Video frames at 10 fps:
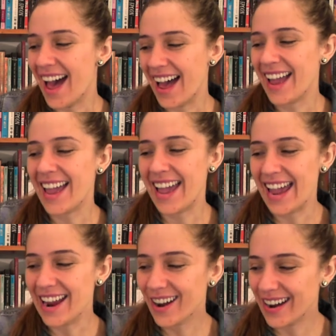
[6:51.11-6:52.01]
A
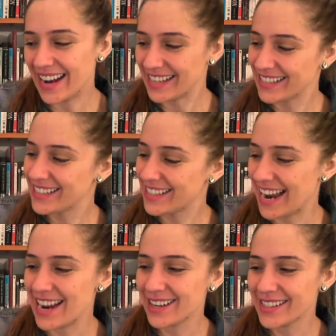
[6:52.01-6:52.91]
heron
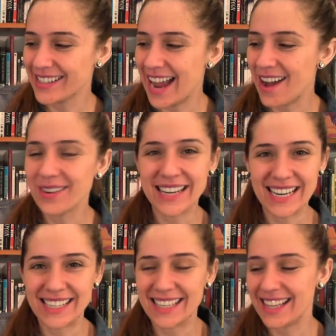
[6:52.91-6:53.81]
stares down
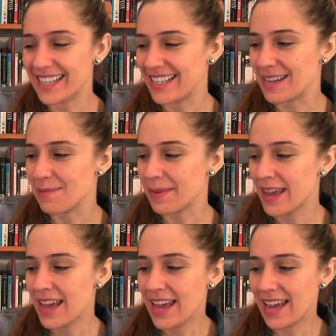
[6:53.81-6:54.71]
into the deep.
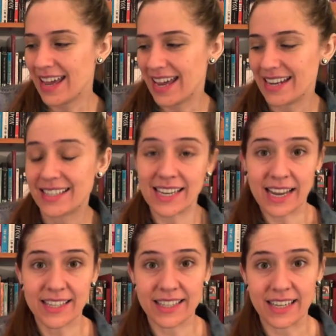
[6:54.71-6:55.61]
It
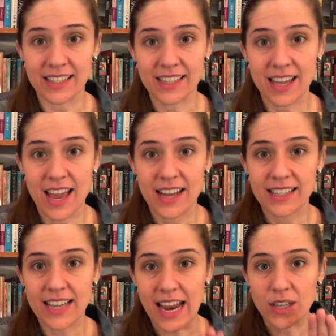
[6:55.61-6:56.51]
tenses,
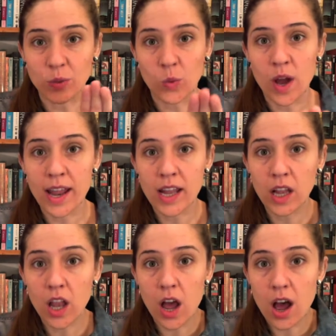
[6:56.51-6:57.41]
takes
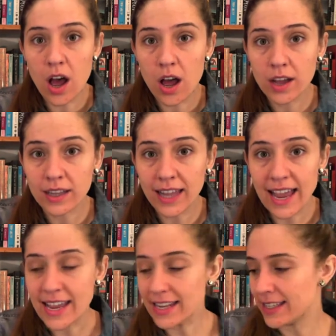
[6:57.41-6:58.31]
one long
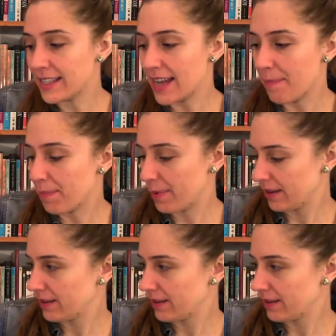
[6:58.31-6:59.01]
legged step,